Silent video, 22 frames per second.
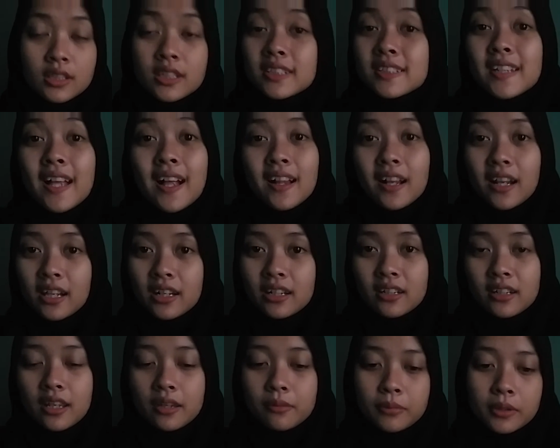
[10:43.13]
salad,
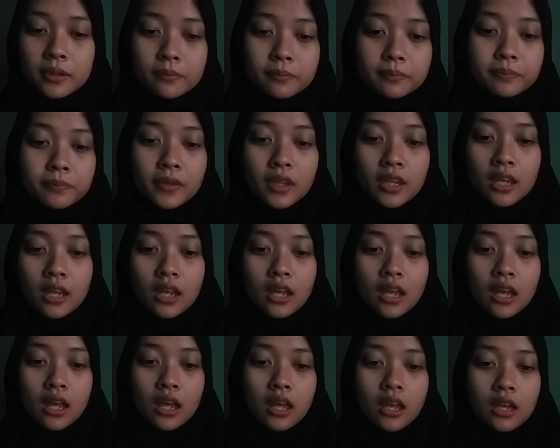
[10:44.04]

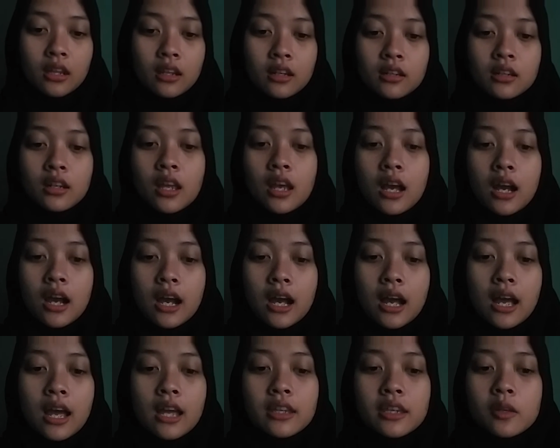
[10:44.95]
and
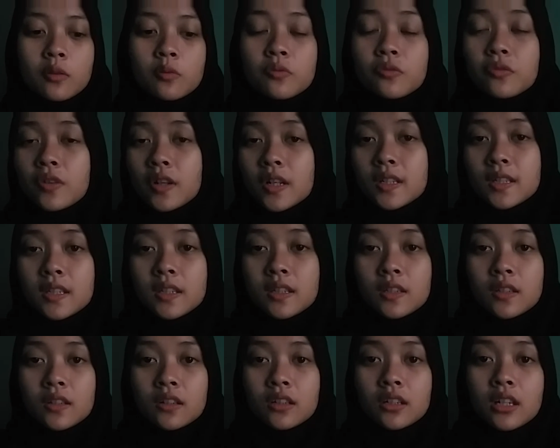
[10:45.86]
I am
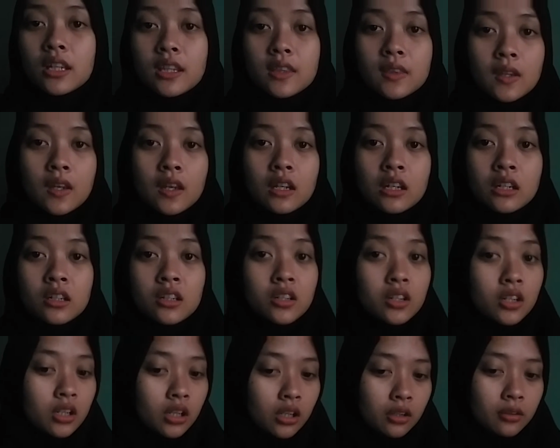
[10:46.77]
funnier than
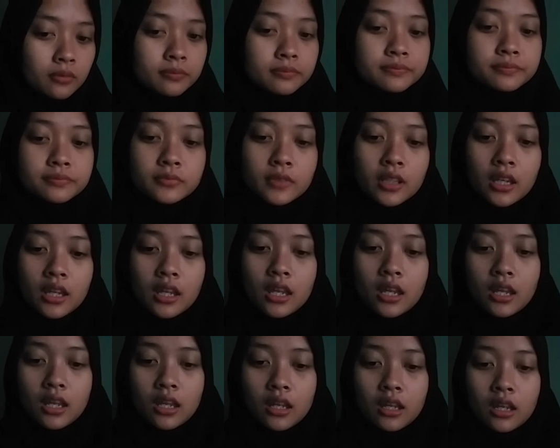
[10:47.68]
her.
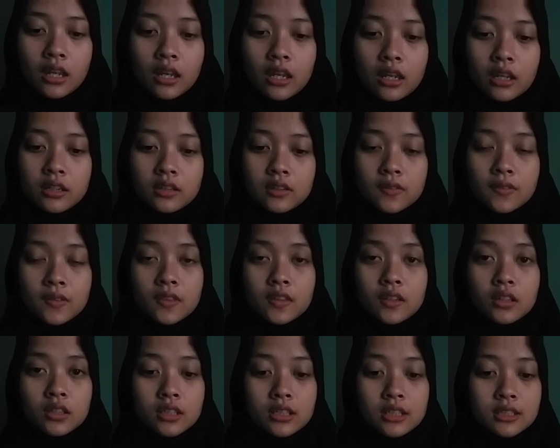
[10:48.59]
And the
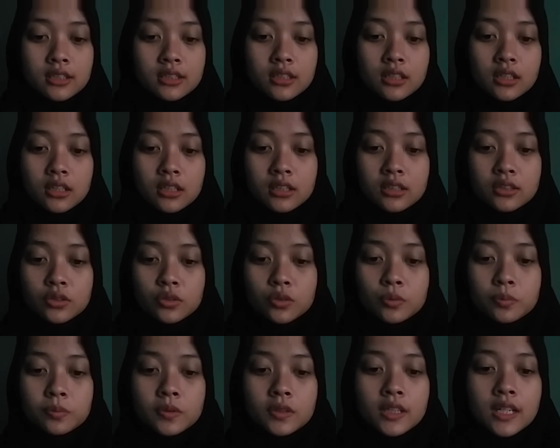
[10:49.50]
third is a
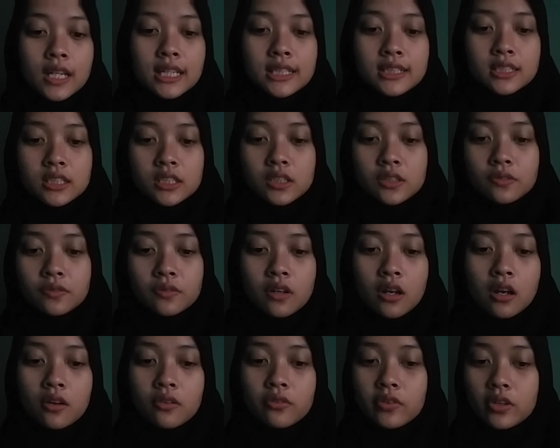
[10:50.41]
superlative
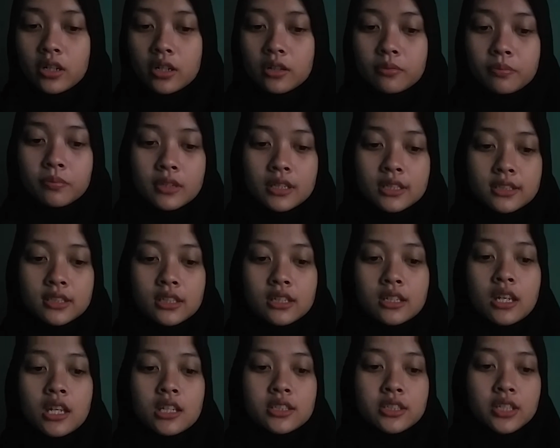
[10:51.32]
verb is an
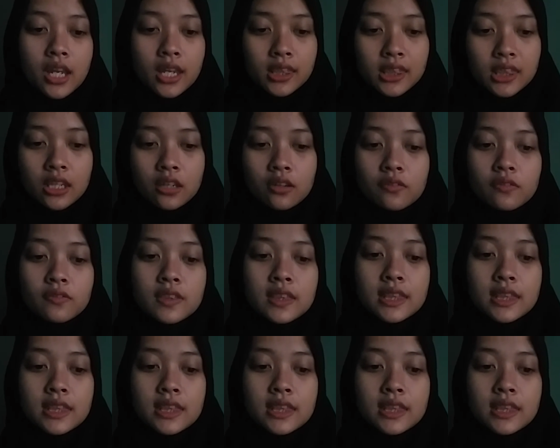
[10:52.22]
adjective.